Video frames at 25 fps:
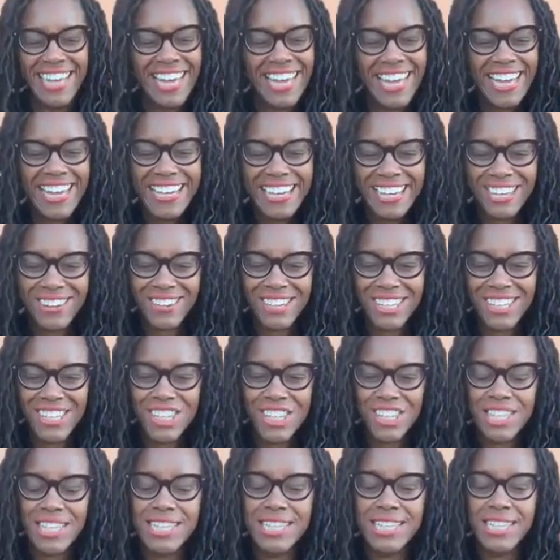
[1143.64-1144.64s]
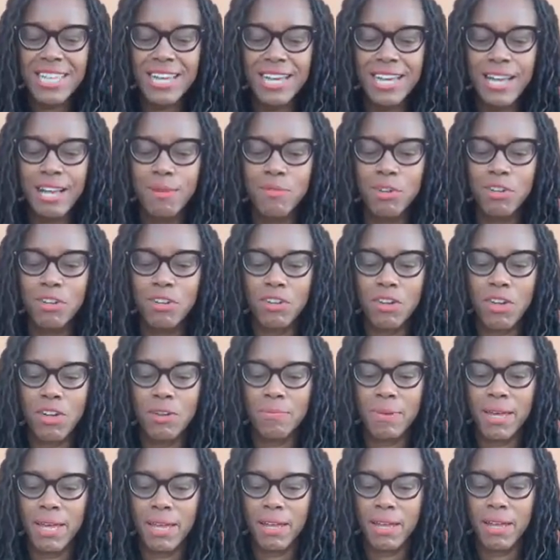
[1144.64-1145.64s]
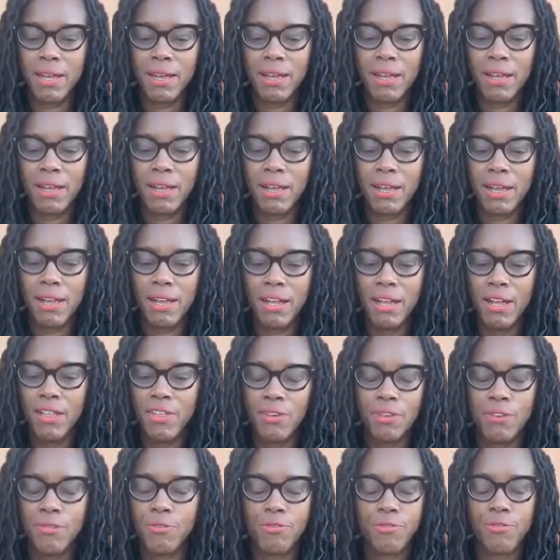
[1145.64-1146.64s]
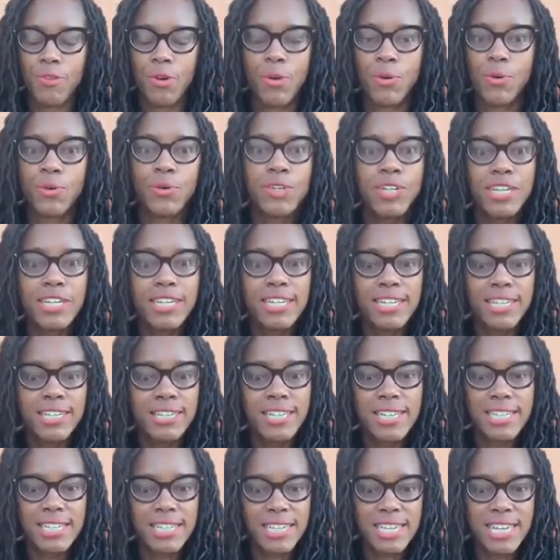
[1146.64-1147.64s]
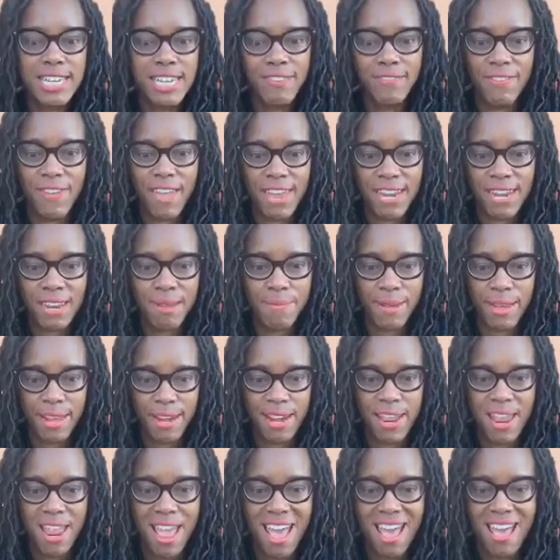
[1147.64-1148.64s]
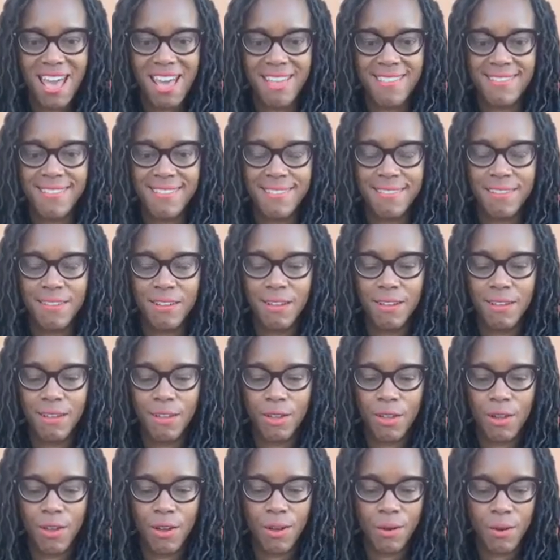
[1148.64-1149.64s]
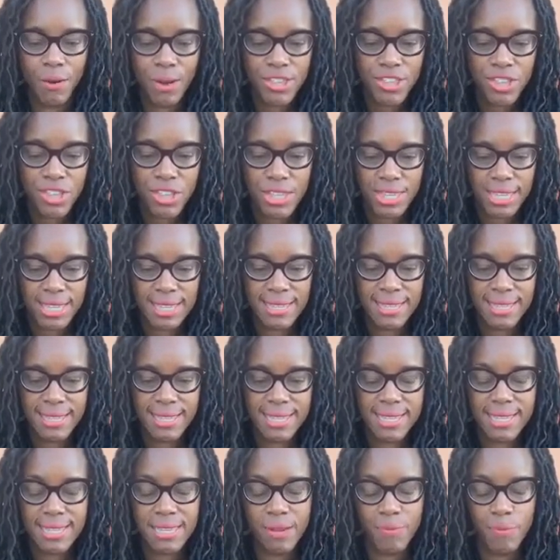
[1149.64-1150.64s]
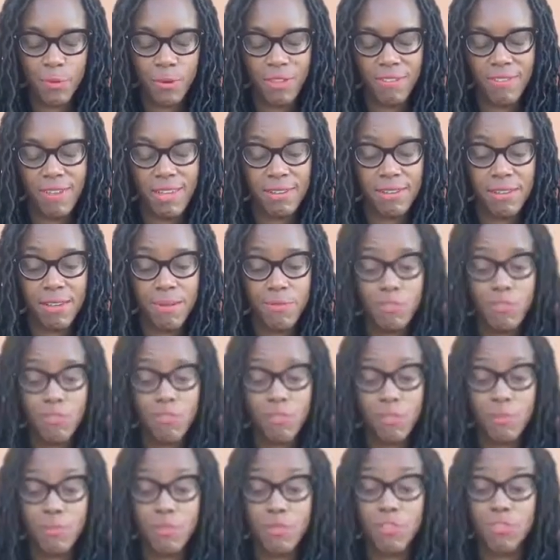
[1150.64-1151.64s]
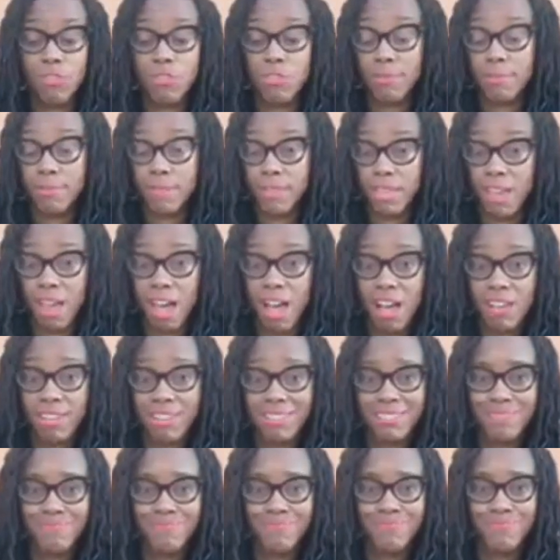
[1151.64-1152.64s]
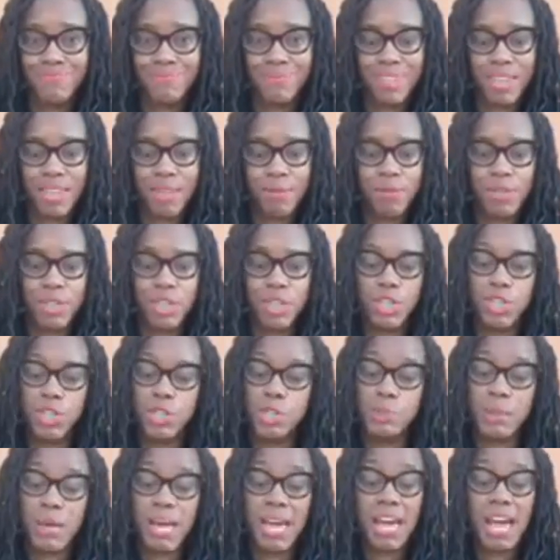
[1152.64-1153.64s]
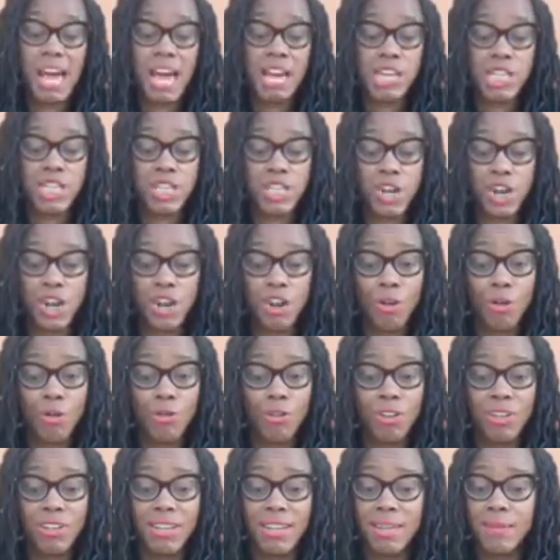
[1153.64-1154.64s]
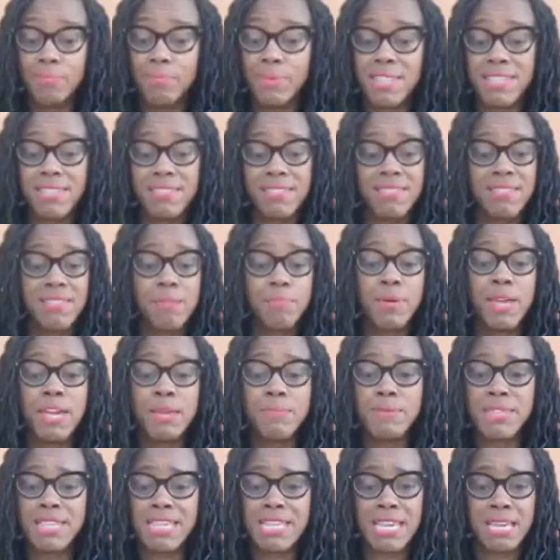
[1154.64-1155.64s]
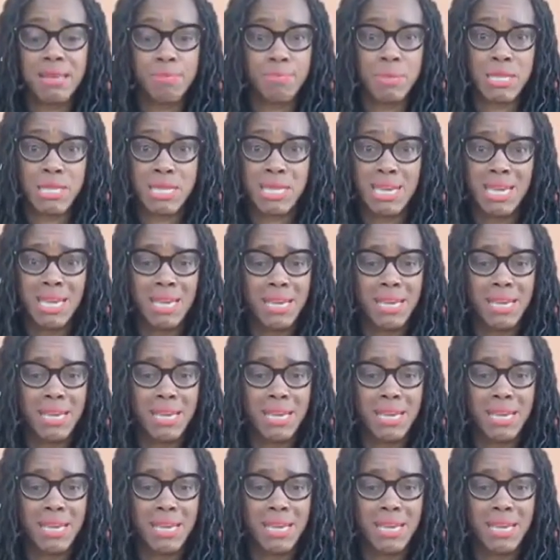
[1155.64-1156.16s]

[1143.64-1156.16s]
Any questions? I'm gonna look on my other phone to see if anybody has questions. This is April Thompson from The Dream Unlocked, coming to you about how to start your own online business. The baby steps.